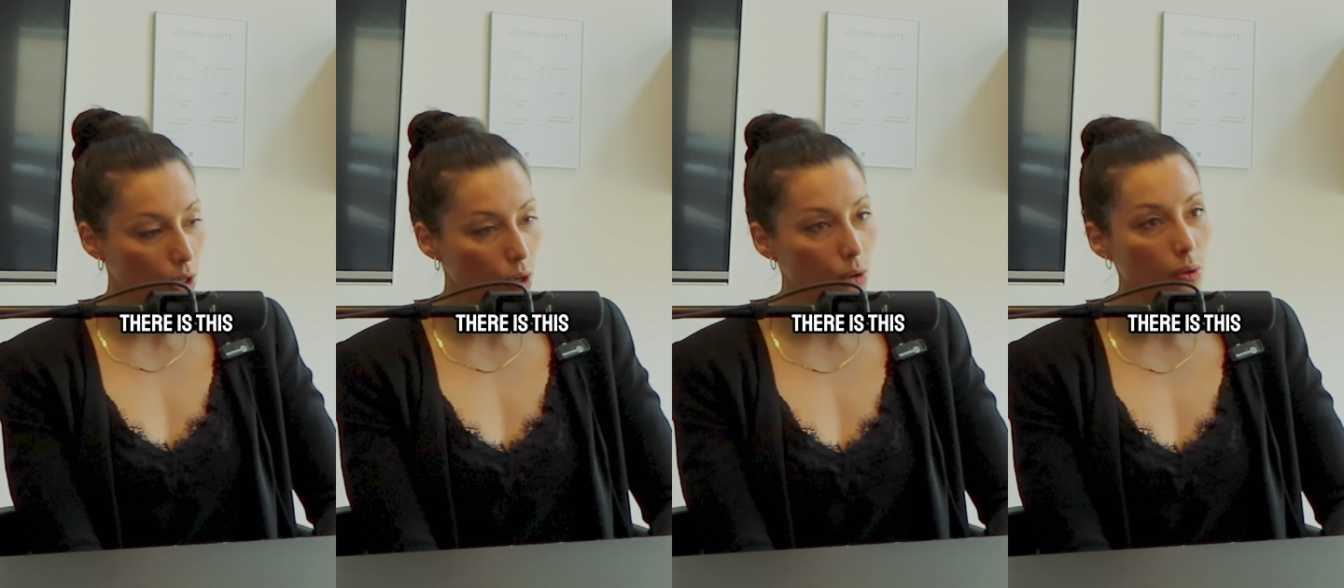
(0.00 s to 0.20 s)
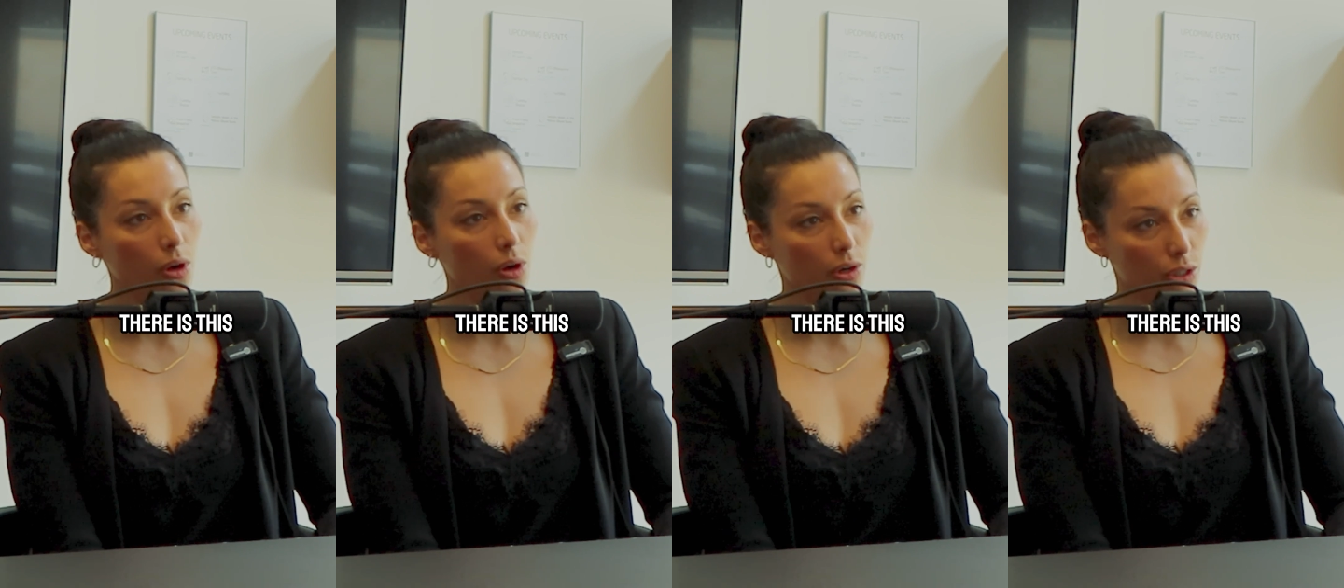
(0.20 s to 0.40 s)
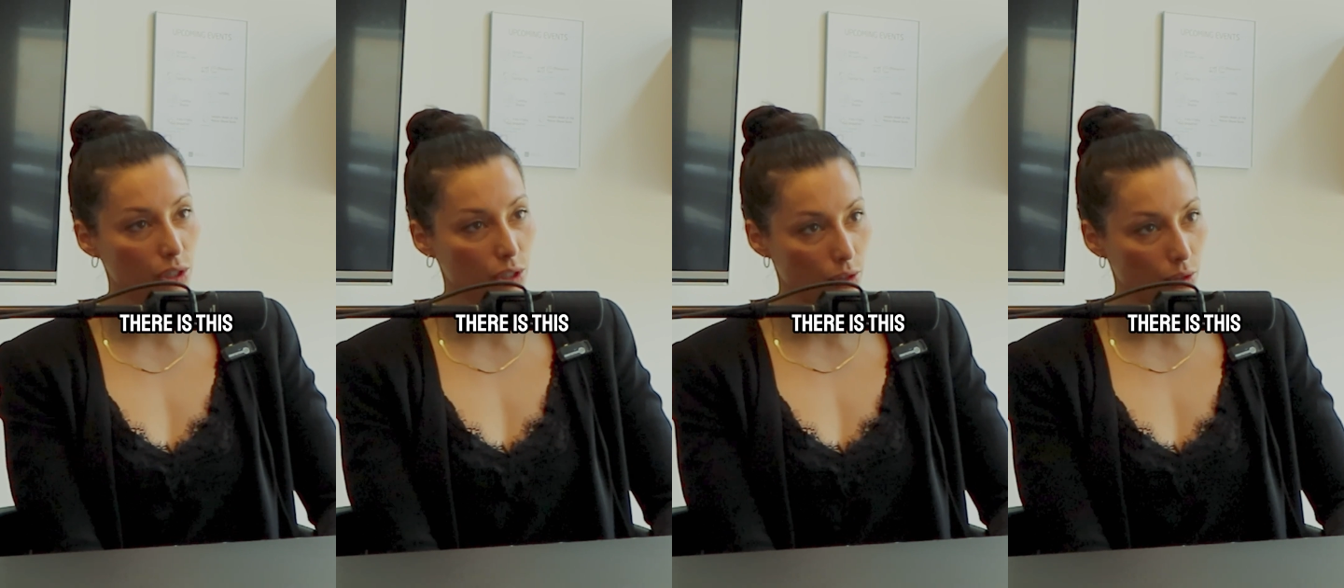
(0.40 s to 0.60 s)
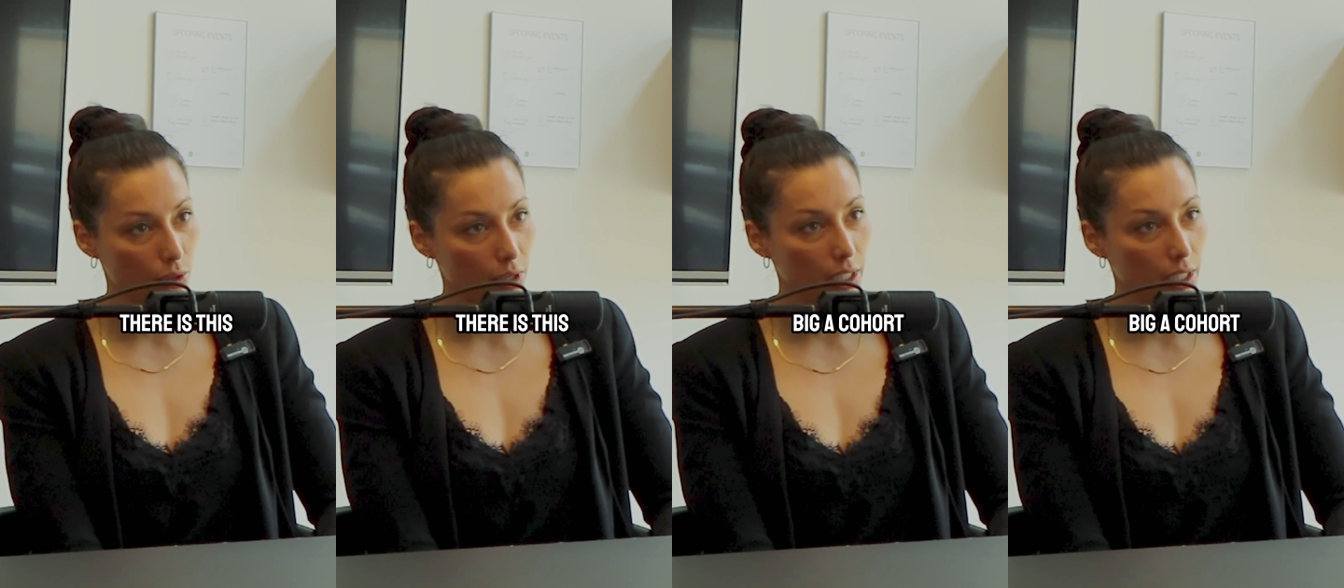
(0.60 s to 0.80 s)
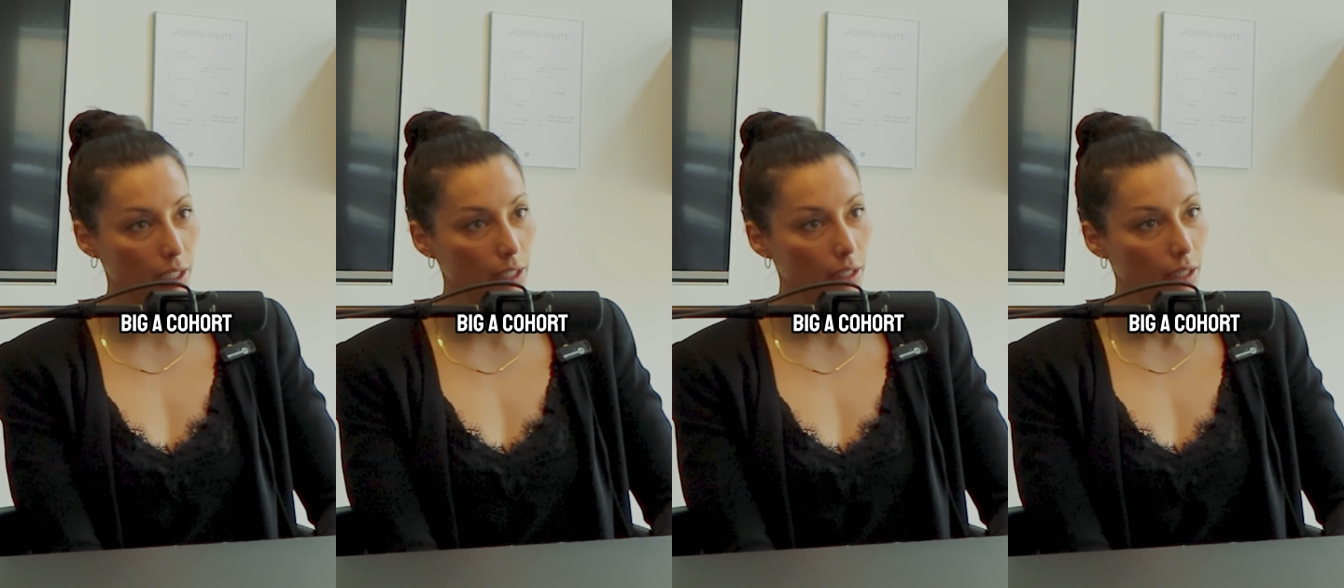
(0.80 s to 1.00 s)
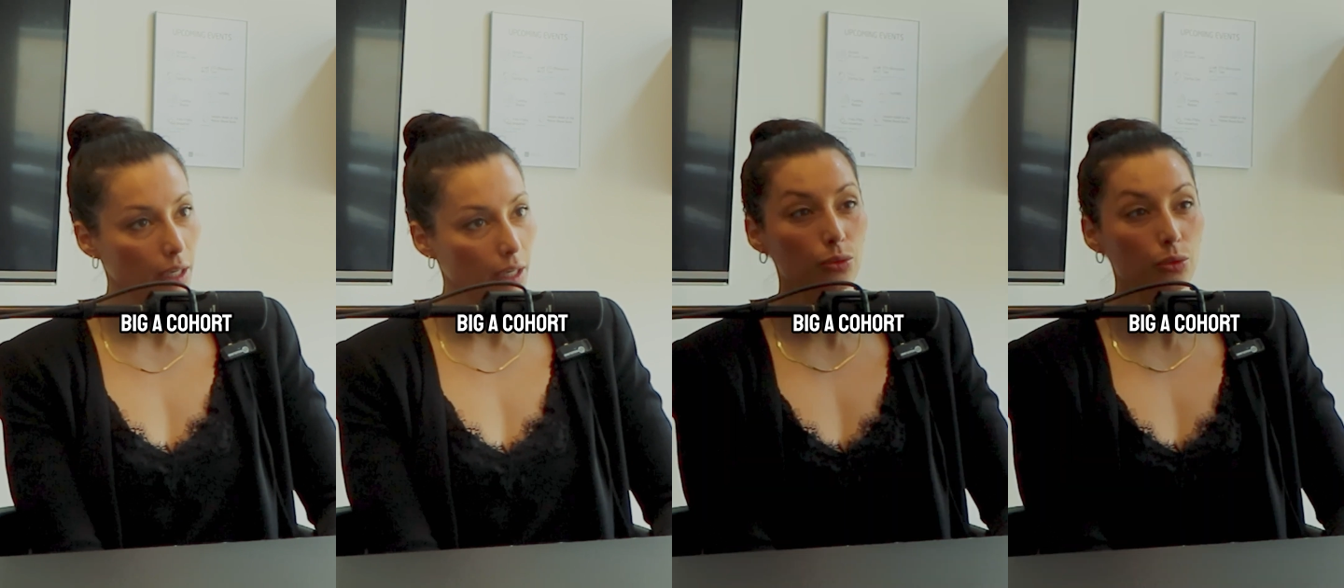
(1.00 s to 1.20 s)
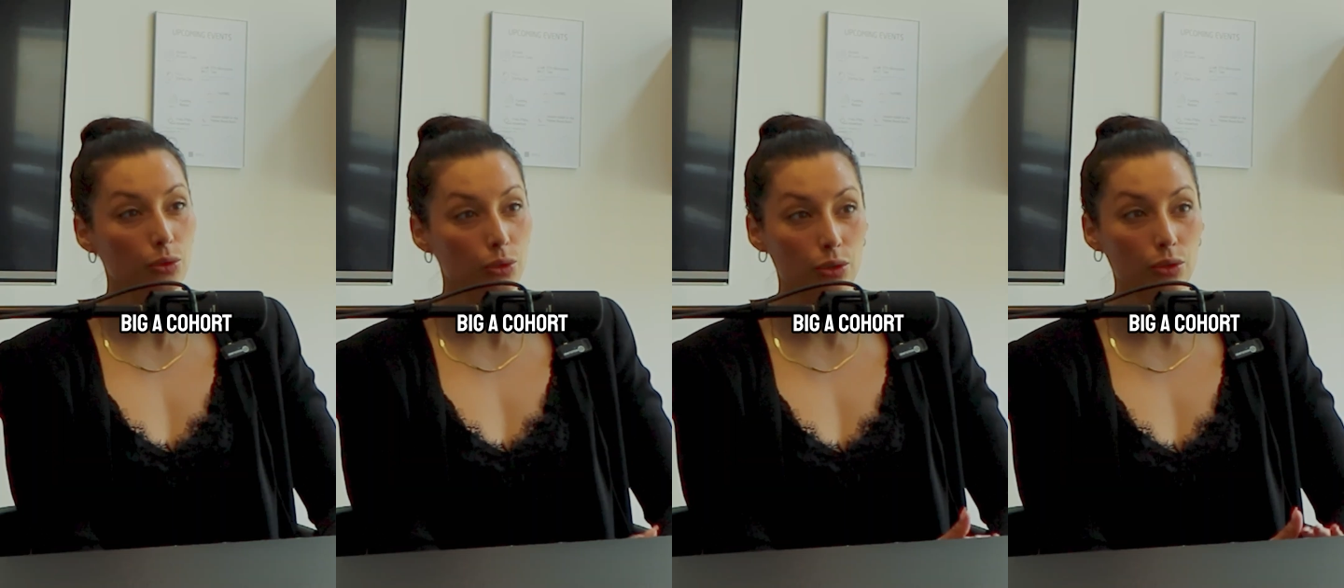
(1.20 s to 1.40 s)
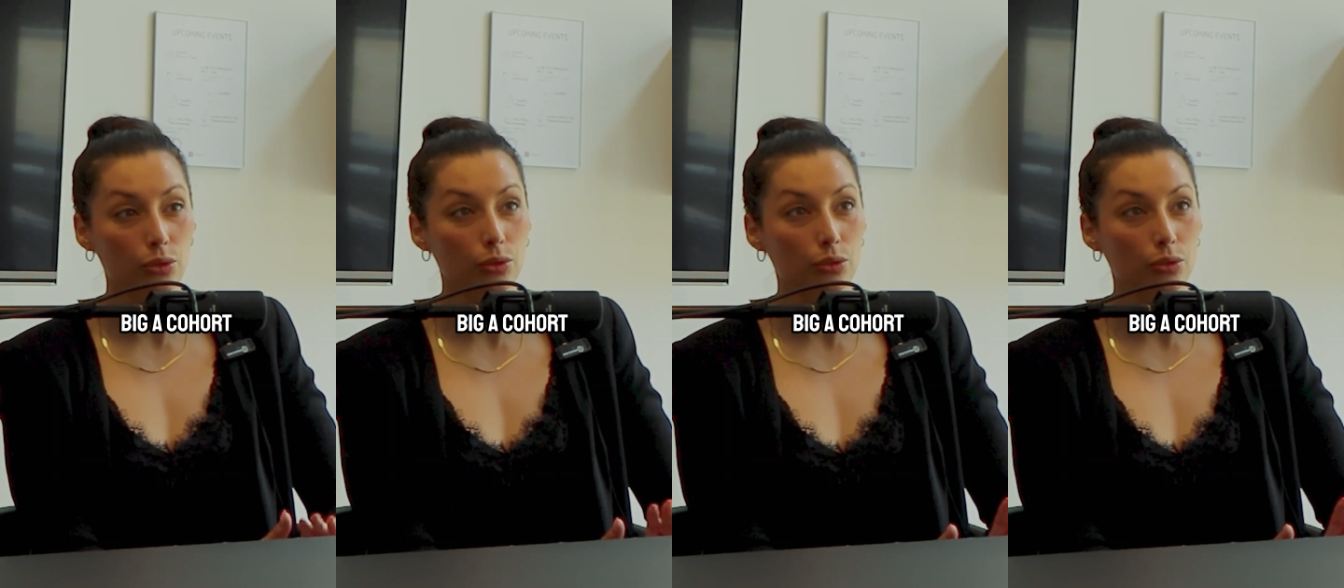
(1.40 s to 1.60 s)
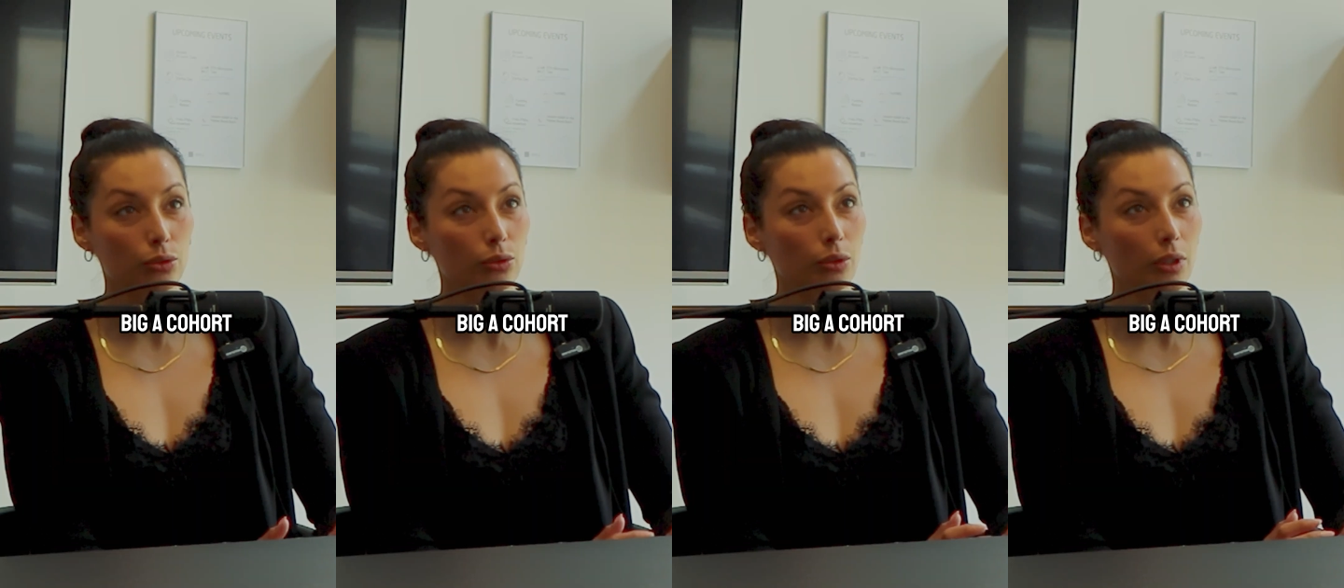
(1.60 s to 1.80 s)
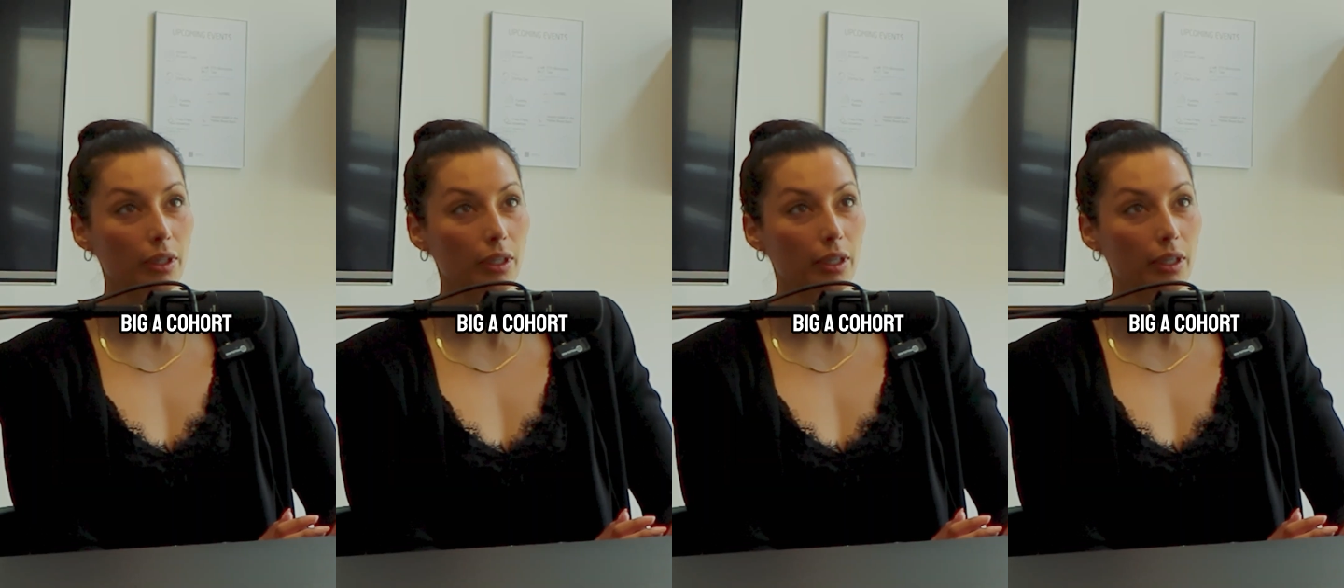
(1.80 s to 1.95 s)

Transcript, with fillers: cohort study to do